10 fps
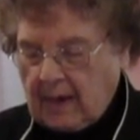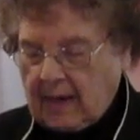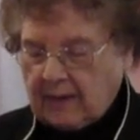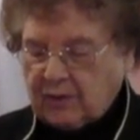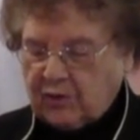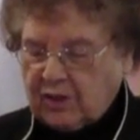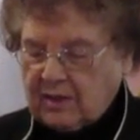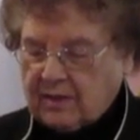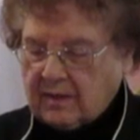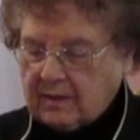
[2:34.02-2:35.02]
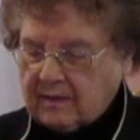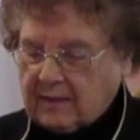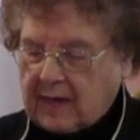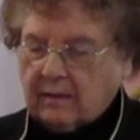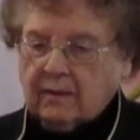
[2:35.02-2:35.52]
as Jesus
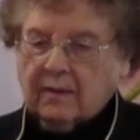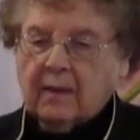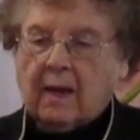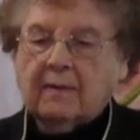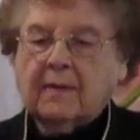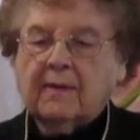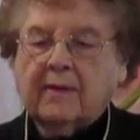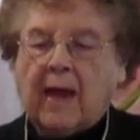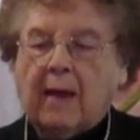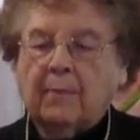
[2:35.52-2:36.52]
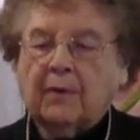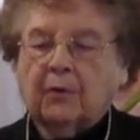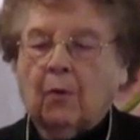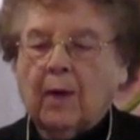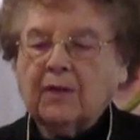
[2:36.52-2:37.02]
settles the
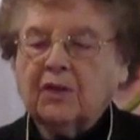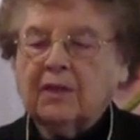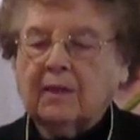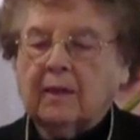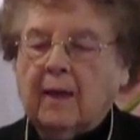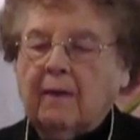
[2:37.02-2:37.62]
Sabbath question,